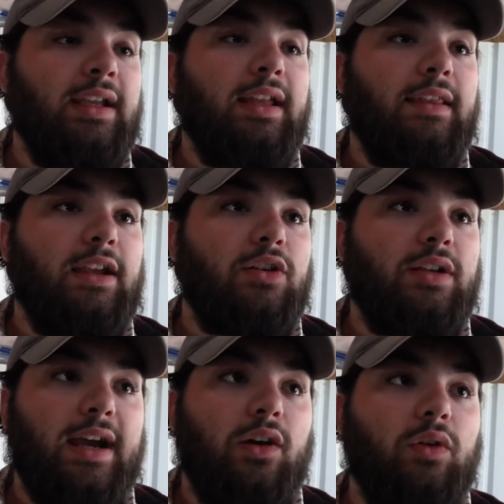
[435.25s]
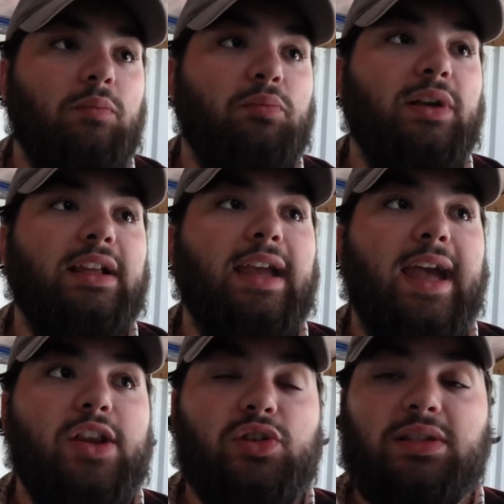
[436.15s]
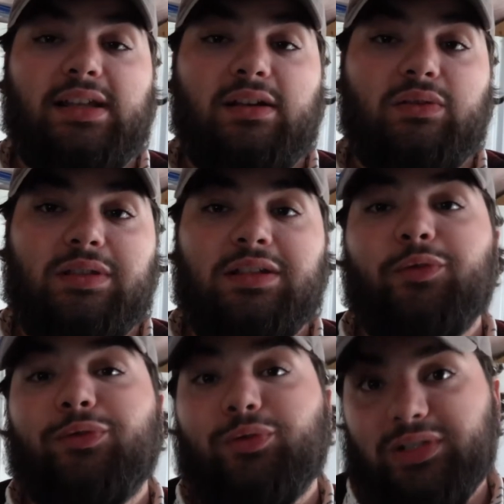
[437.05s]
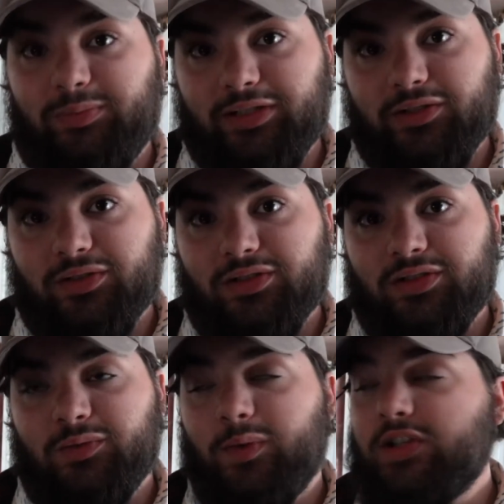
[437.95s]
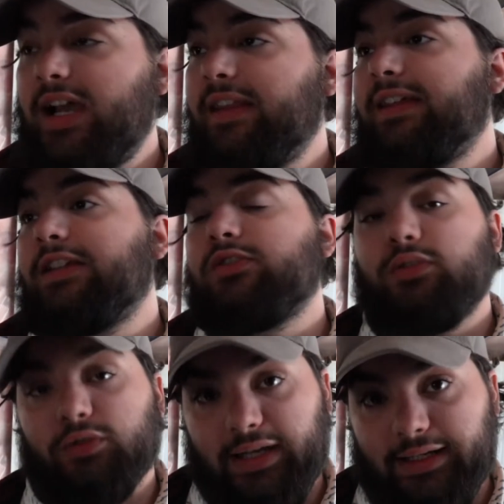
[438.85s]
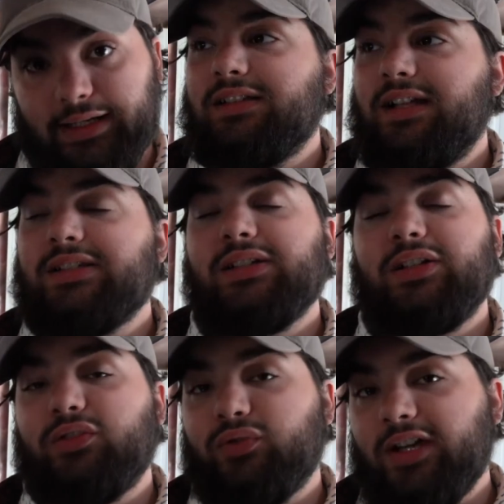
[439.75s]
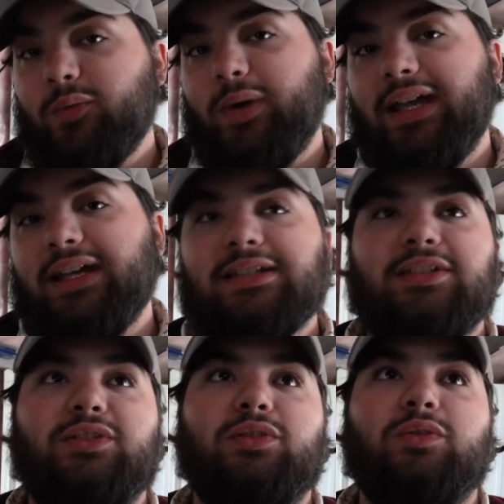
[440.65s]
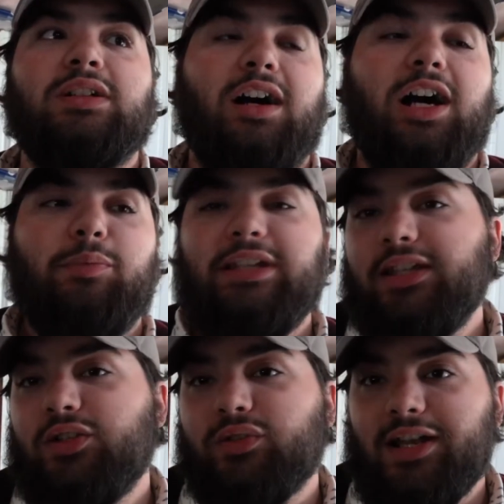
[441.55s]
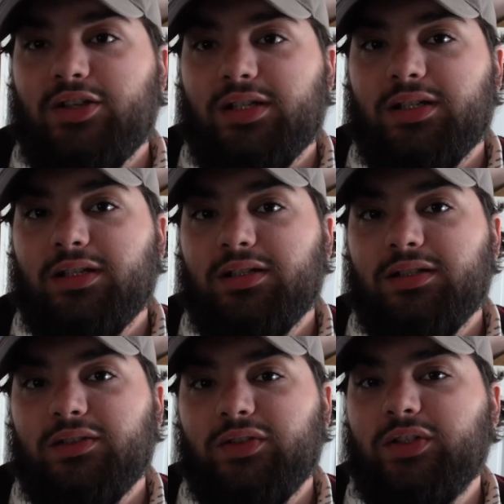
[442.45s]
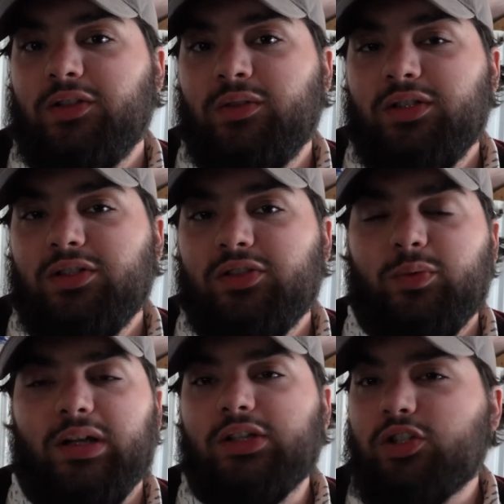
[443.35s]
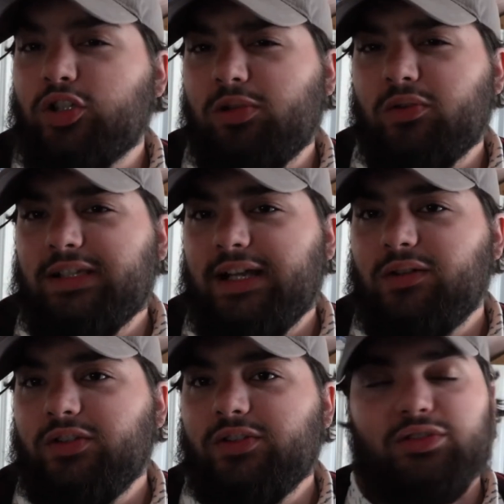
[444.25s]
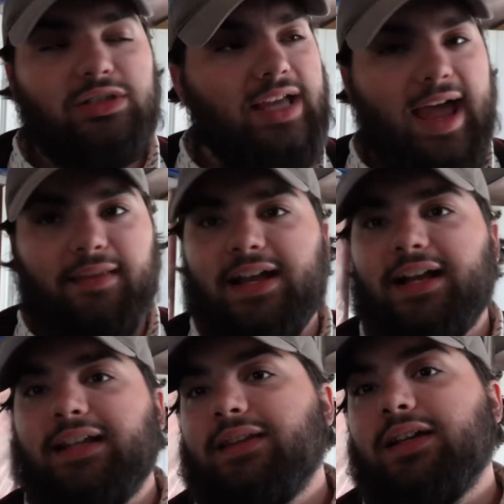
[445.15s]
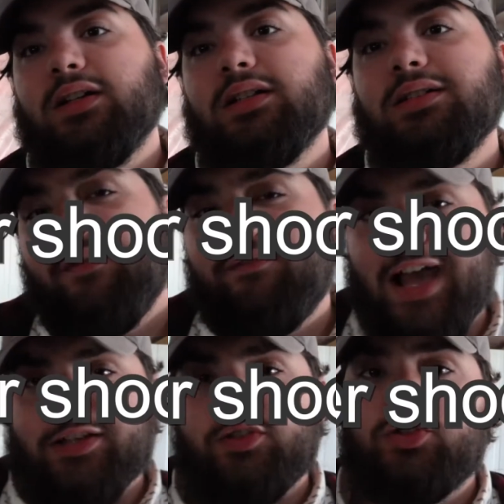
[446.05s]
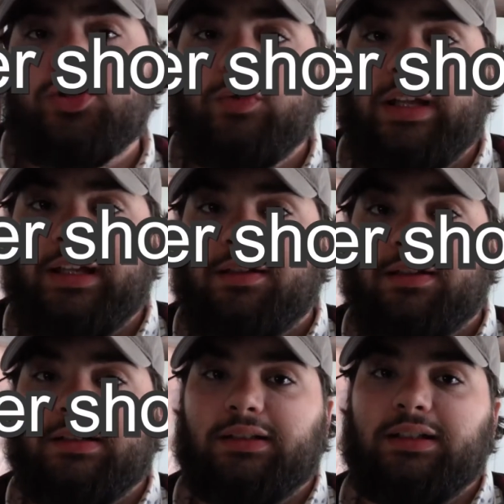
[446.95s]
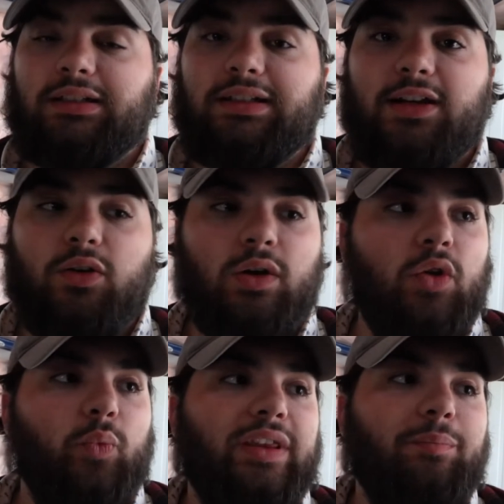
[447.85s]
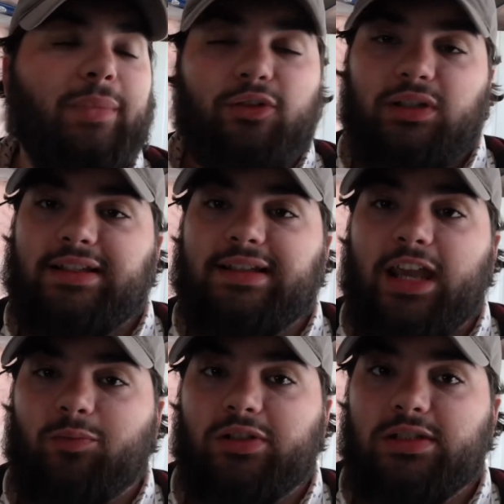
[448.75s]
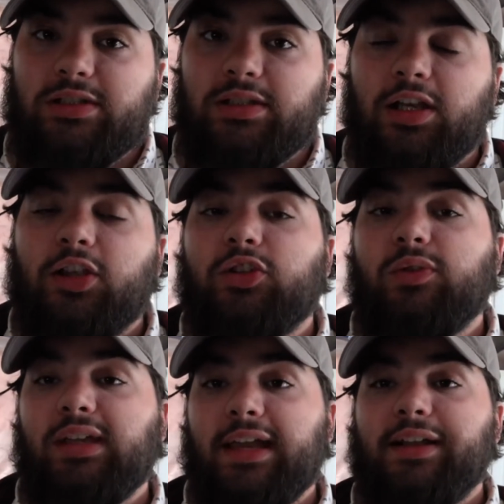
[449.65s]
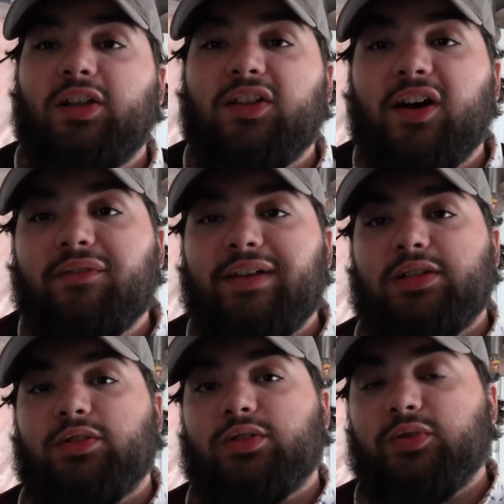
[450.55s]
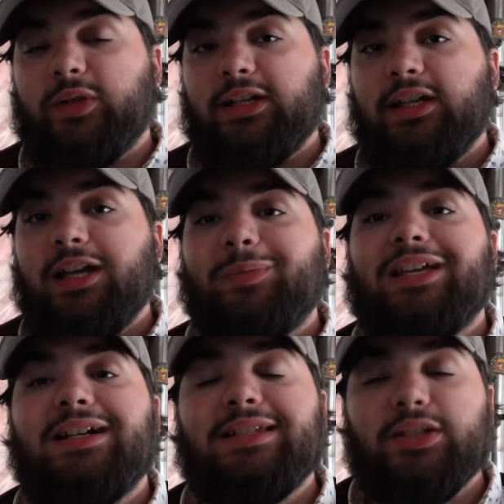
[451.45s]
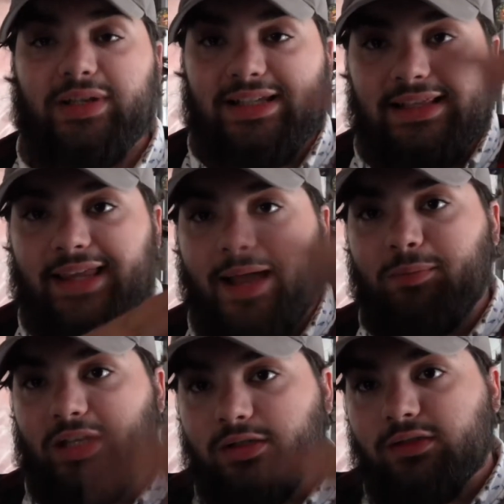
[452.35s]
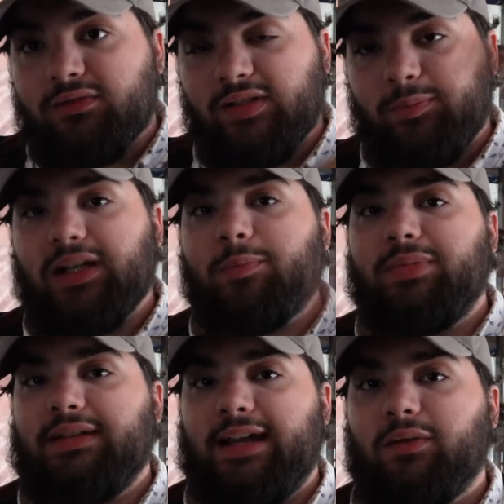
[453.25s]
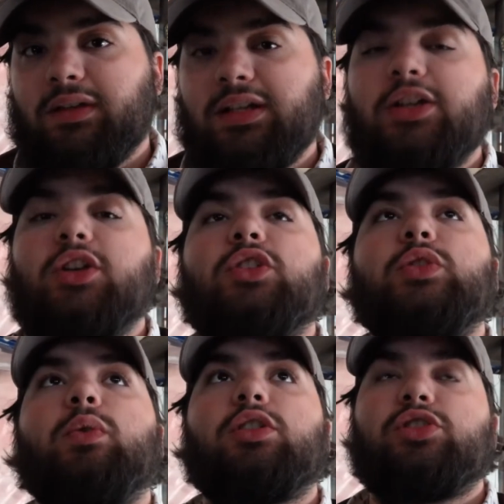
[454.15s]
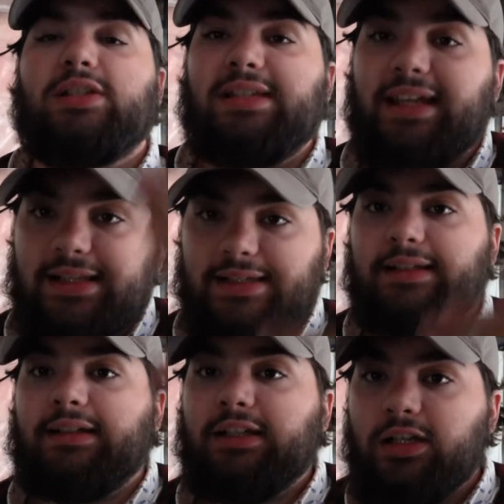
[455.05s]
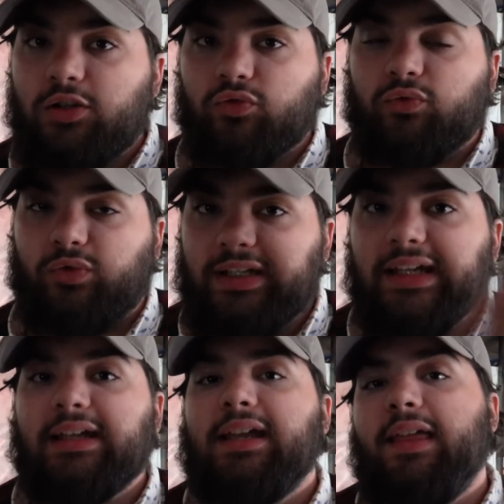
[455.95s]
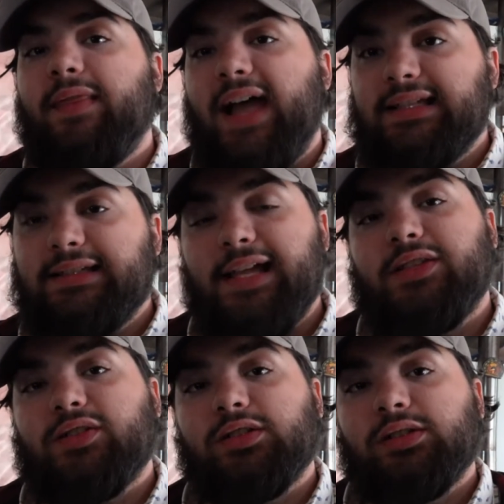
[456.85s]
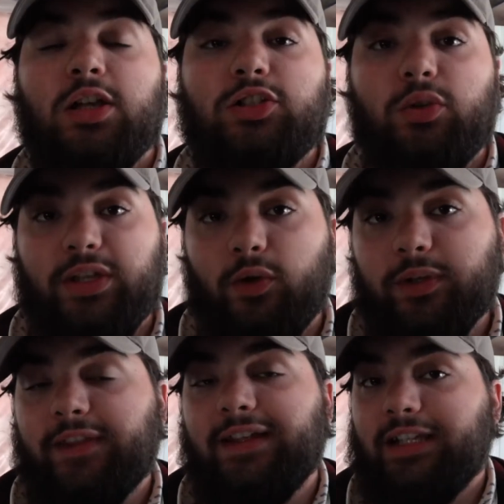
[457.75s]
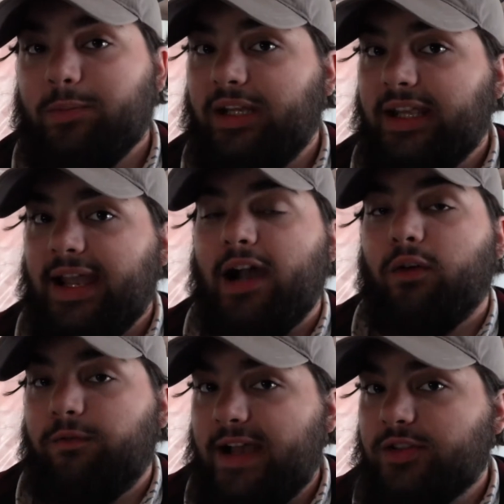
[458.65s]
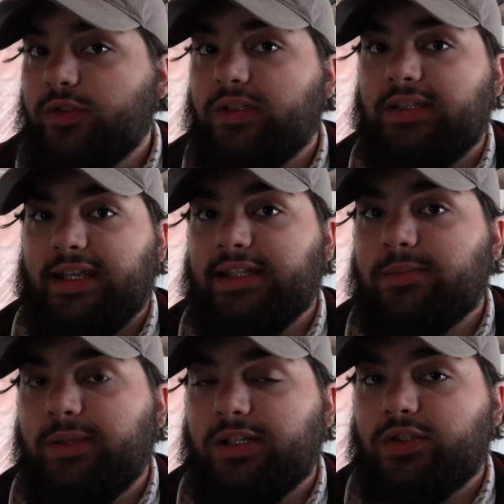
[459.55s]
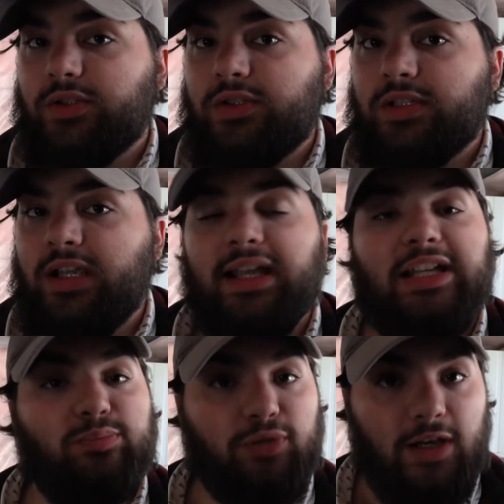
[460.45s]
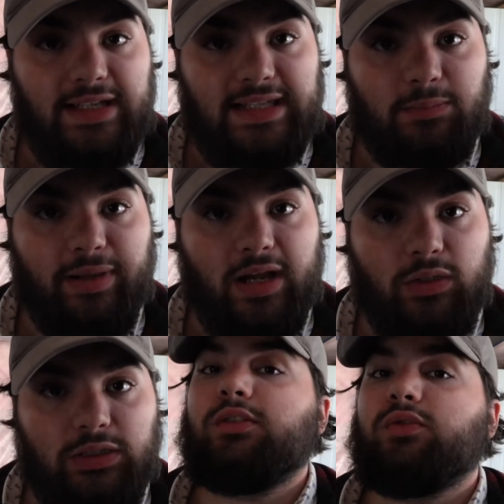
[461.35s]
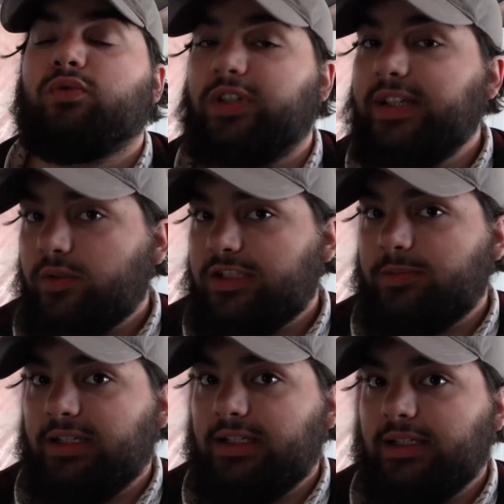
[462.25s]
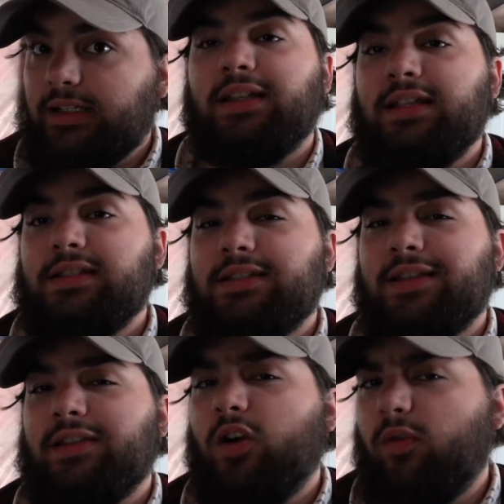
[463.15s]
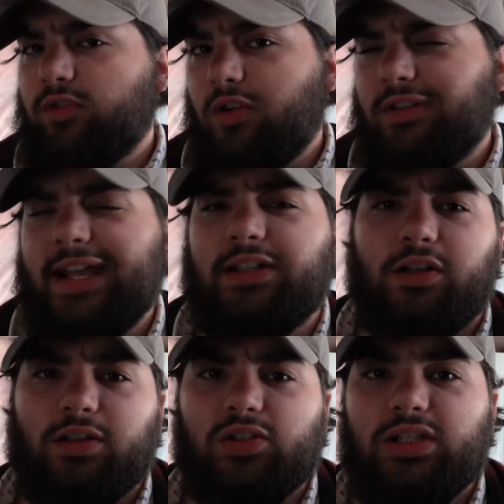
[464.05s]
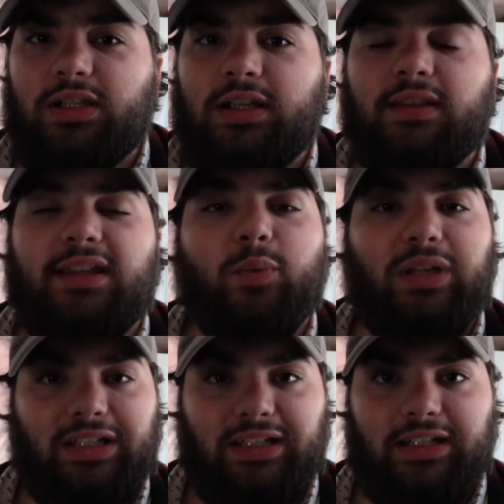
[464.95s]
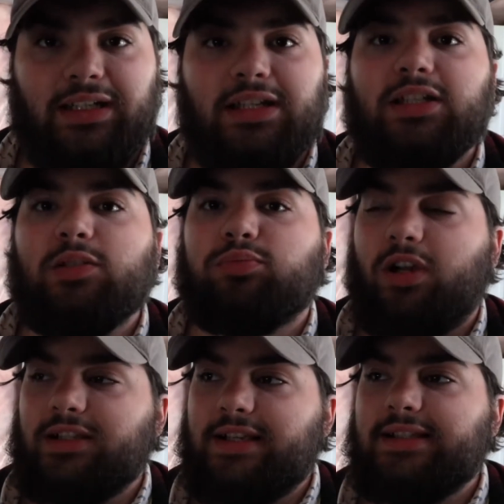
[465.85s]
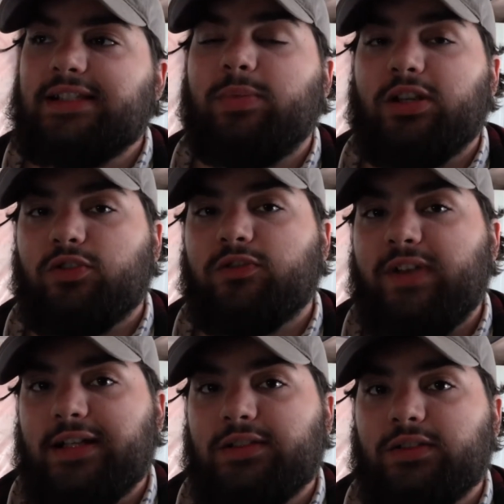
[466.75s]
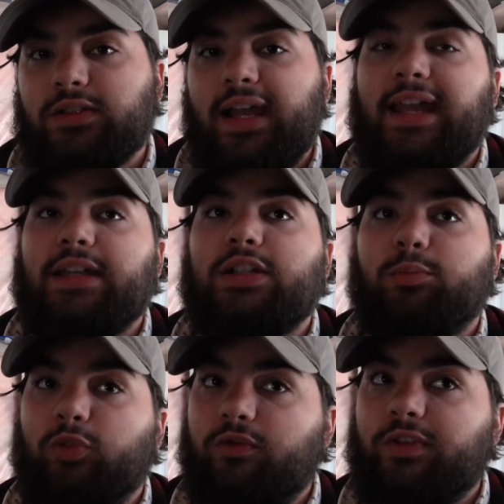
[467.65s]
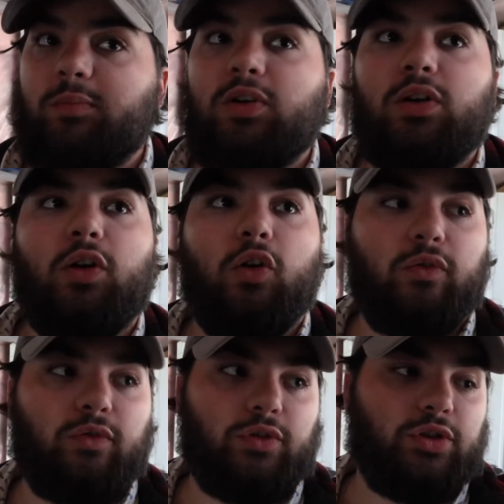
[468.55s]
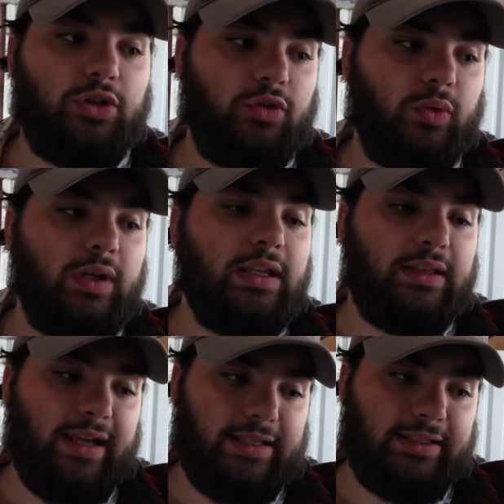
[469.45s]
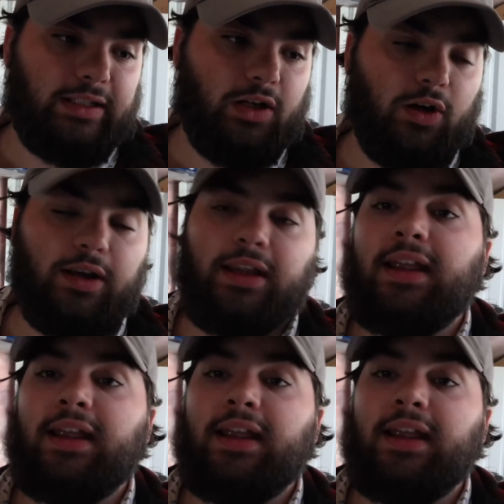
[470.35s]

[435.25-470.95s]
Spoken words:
they are now putting engine sounds through the speakers, which I think is great. That's a great way to update your engine. You know, you want a turbo sound, you can just add that in there. Faster shooting. Now, with mirrorless cameras, you can get a lot faster shooting because there isn't that mirror flipping up and down. You are just instantly reading that sensor. So the only thing limiting how fast you can take these pictures is processing power. Readout speed is the overall technology that we need to process these pictures faster and to move them over to the SD card.